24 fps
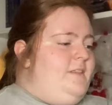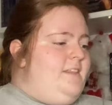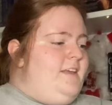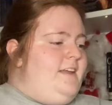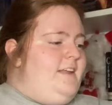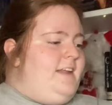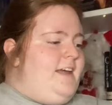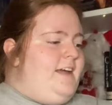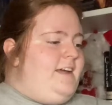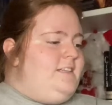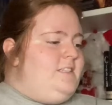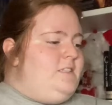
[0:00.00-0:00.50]

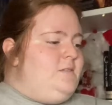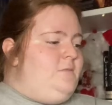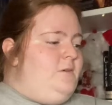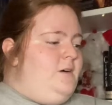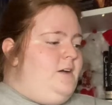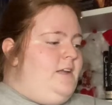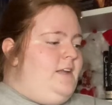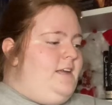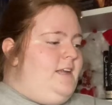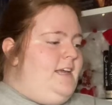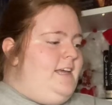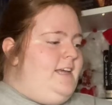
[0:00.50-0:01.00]
next
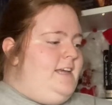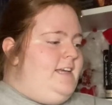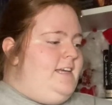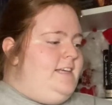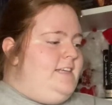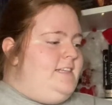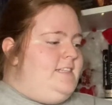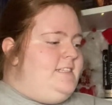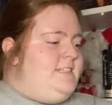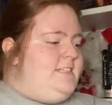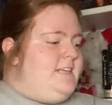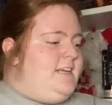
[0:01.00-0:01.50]
one
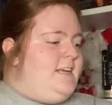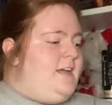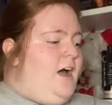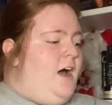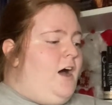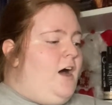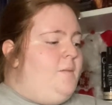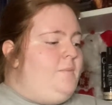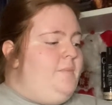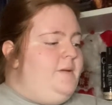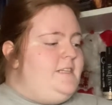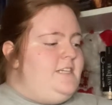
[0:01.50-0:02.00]
is
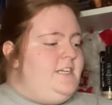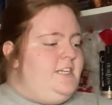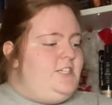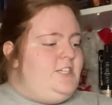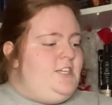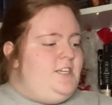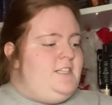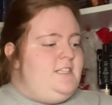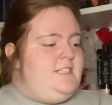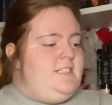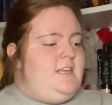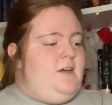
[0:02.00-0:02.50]

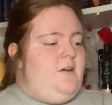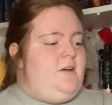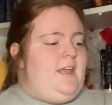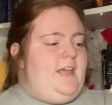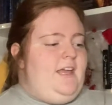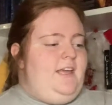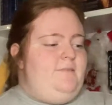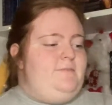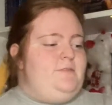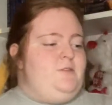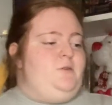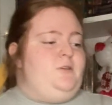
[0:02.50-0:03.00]
competitions,
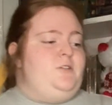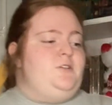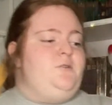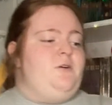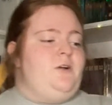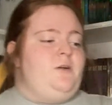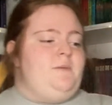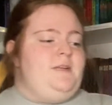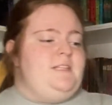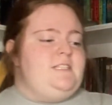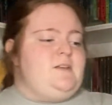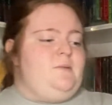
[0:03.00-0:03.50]
games, or
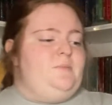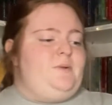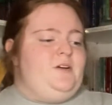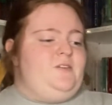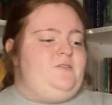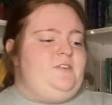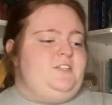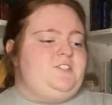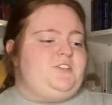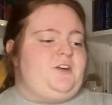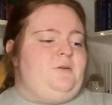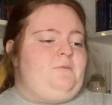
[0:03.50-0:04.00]
tournaments, a book
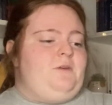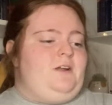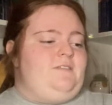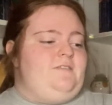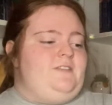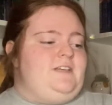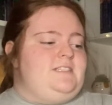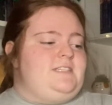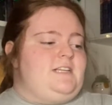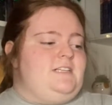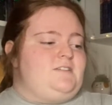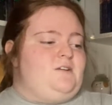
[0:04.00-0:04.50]
featuring one of
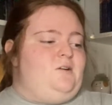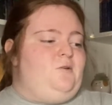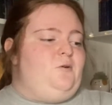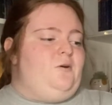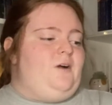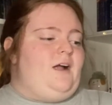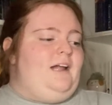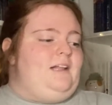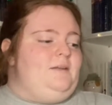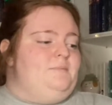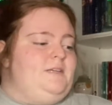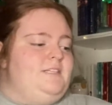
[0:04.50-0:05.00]
these as a core
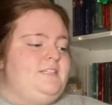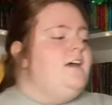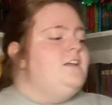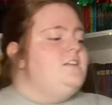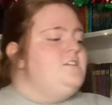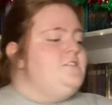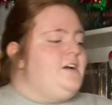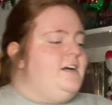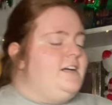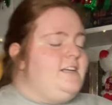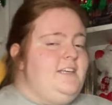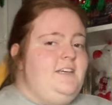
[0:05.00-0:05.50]
element
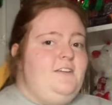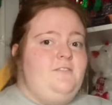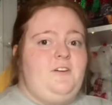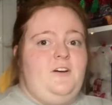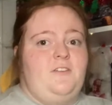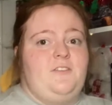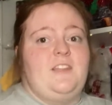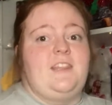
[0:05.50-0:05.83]
directly involving the